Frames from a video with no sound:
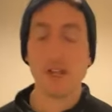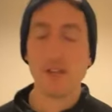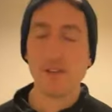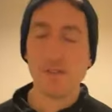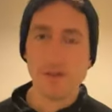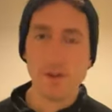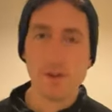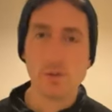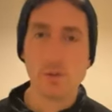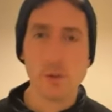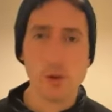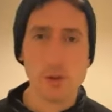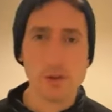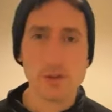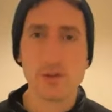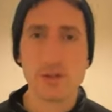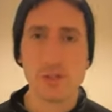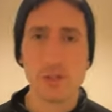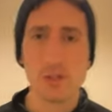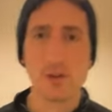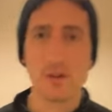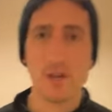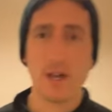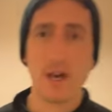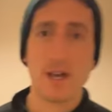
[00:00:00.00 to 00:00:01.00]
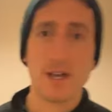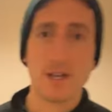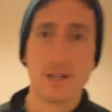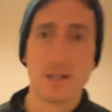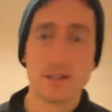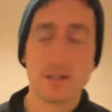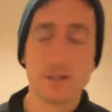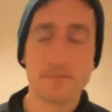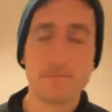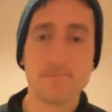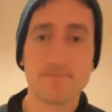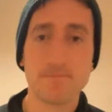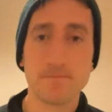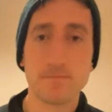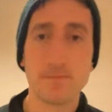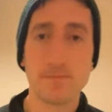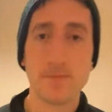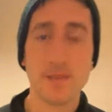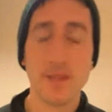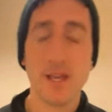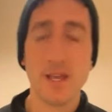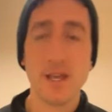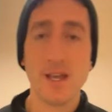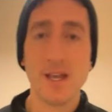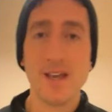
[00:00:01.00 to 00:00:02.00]
in, if you want to, that is.
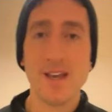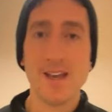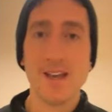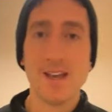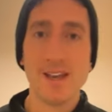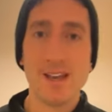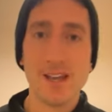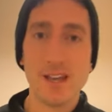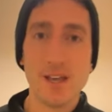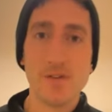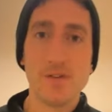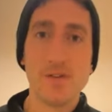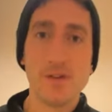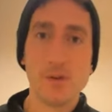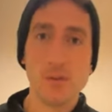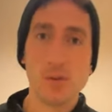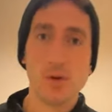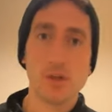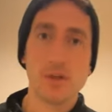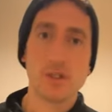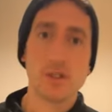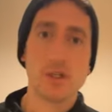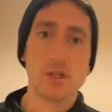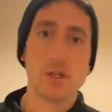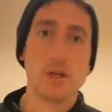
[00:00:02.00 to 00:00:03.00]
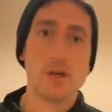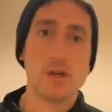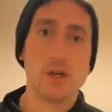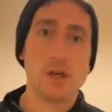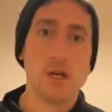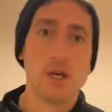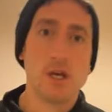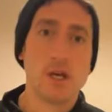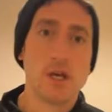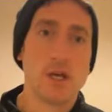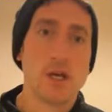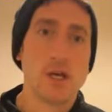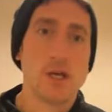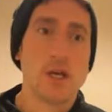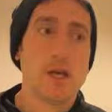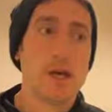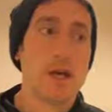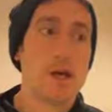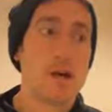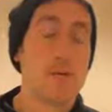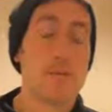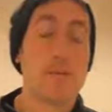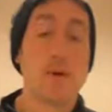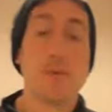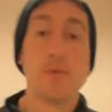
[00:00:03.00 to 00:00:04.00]
If you want to.
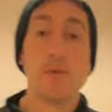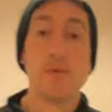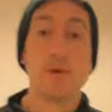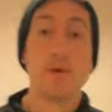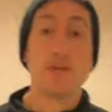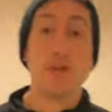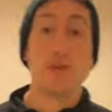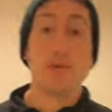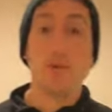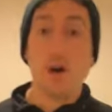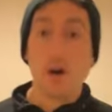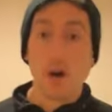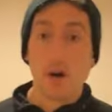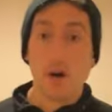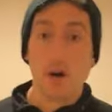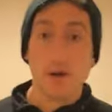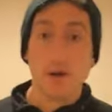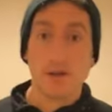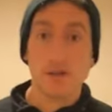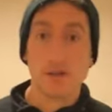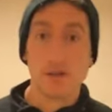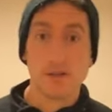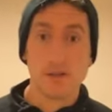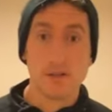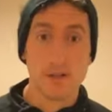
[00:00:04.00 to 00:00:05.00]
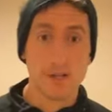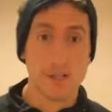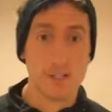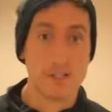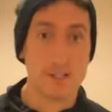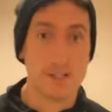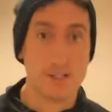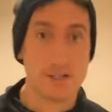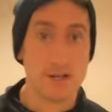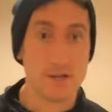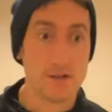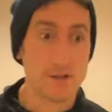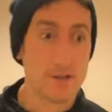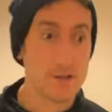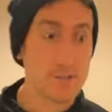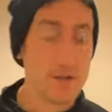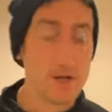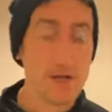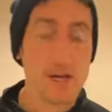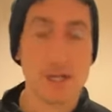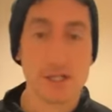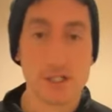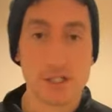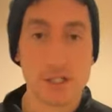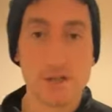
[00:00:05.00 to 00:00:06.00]
Remember, when you are eating out, you
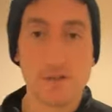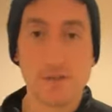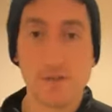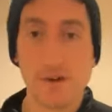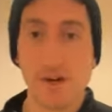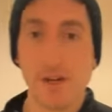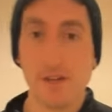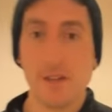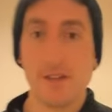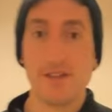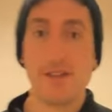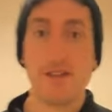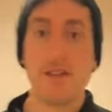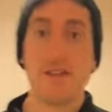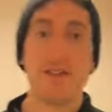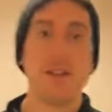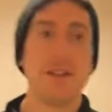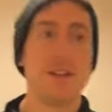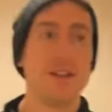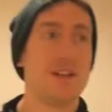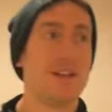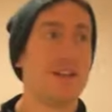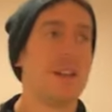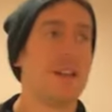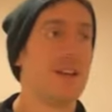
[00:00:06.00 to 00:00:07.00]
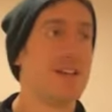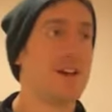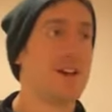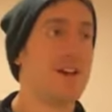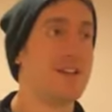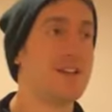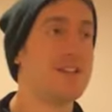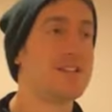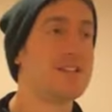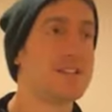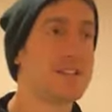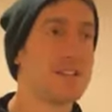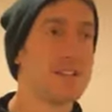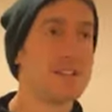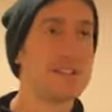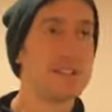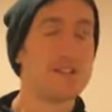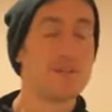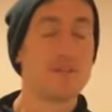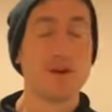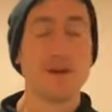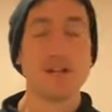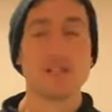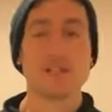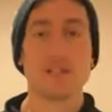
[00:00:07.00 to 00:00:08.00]
might actually find that this
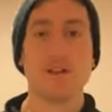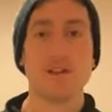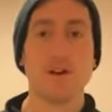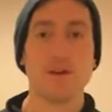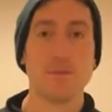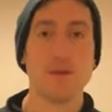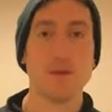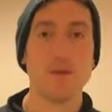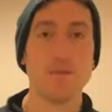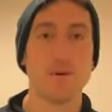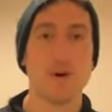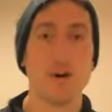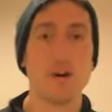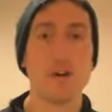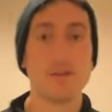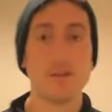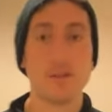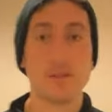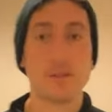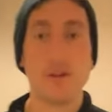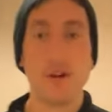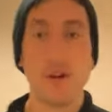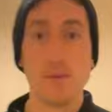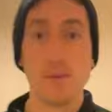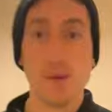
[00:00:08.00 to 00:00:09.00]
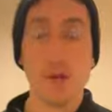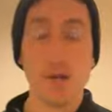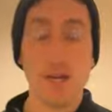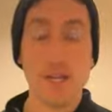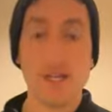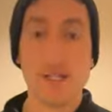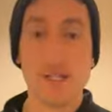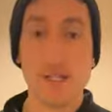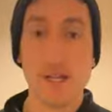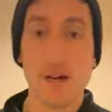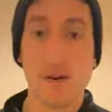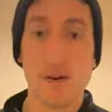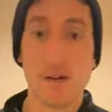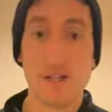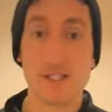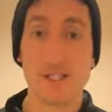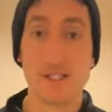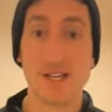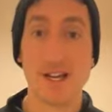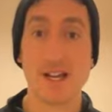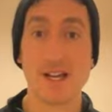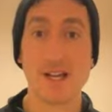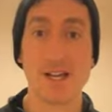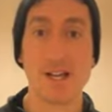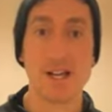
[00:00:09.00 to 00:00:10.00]
surprises a lot of people. I always find when I eat out, I
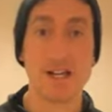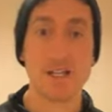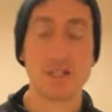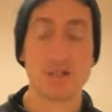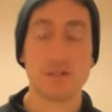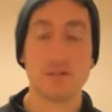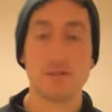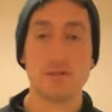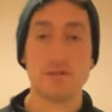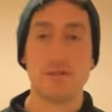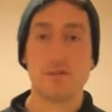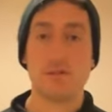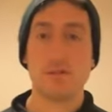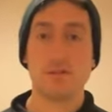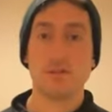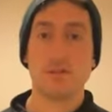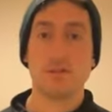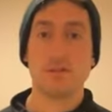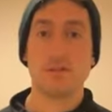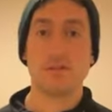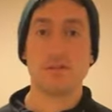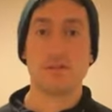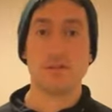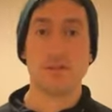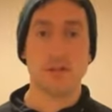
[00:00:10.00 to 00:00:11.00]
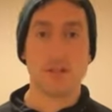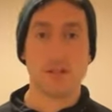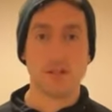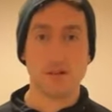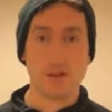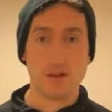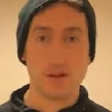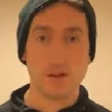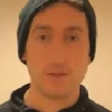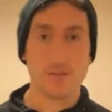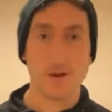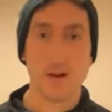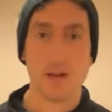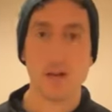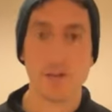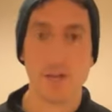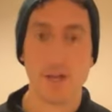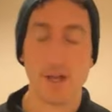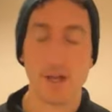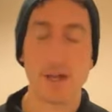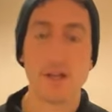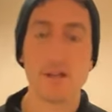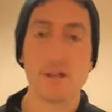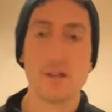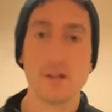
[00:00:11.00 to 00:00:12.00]
snack less like around
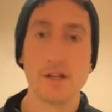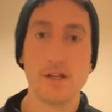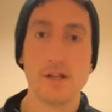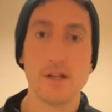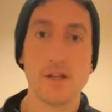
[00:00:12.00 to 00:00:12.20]
that.